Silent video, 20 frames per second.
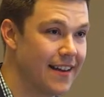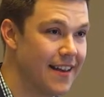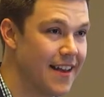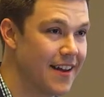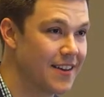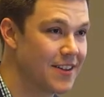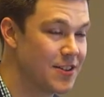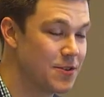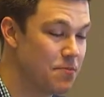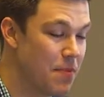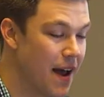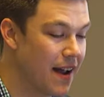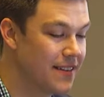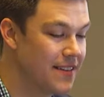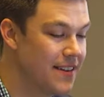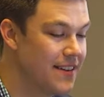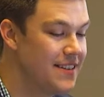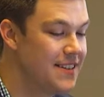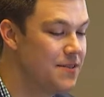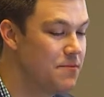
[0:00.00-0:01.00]
he
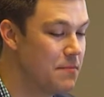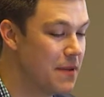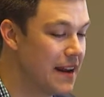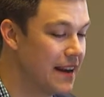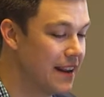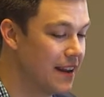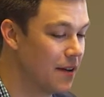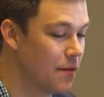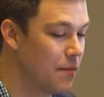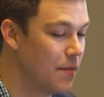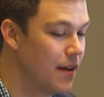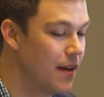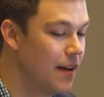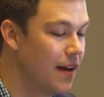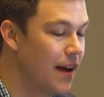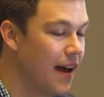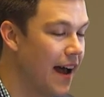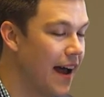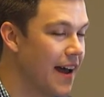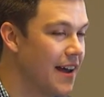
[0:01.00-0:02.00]
expected to meet him
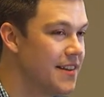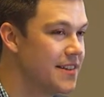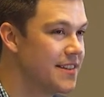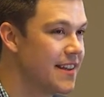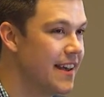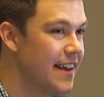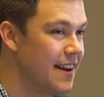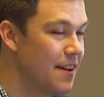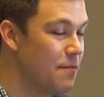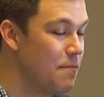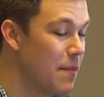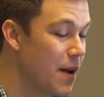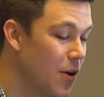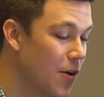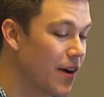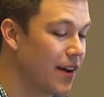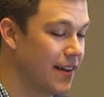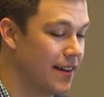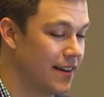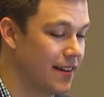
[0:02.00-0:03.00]
as an
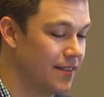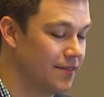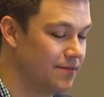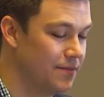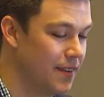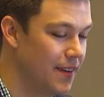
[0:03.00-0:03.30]
American.